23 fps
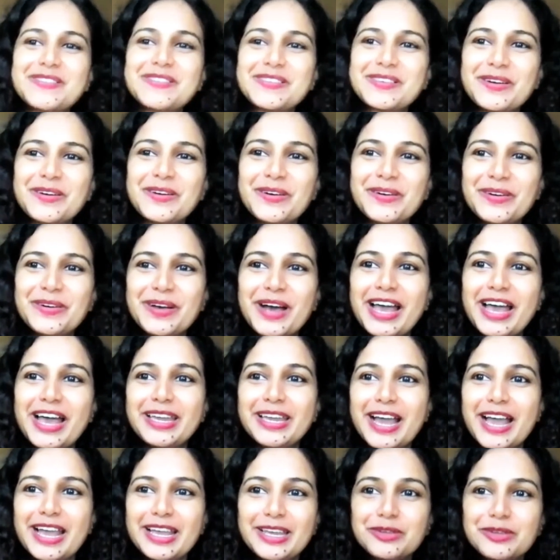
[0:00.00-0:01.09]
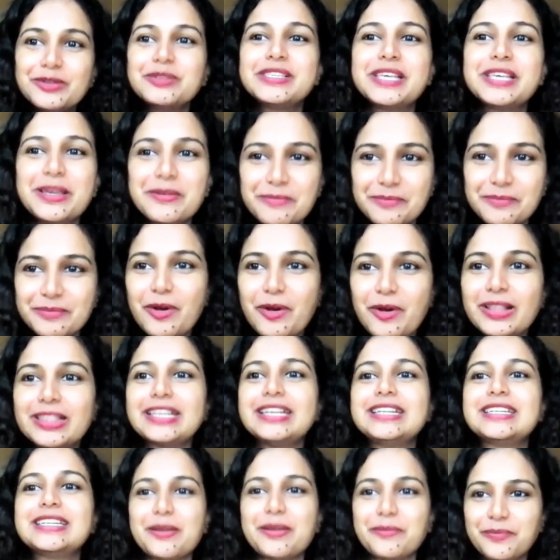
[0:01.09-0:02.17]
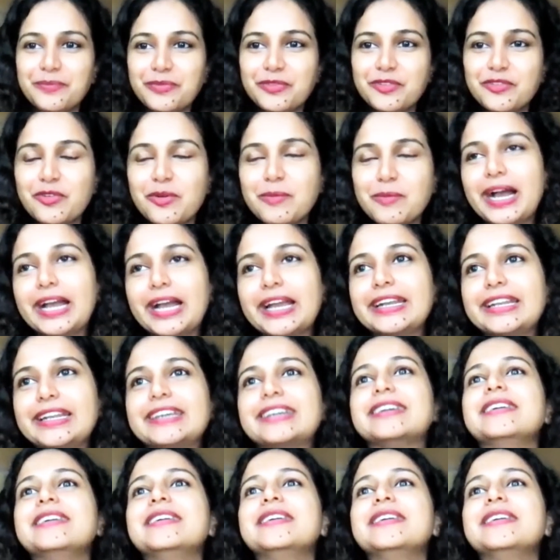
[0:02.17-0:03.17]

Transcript: So I use him all the time for marketing.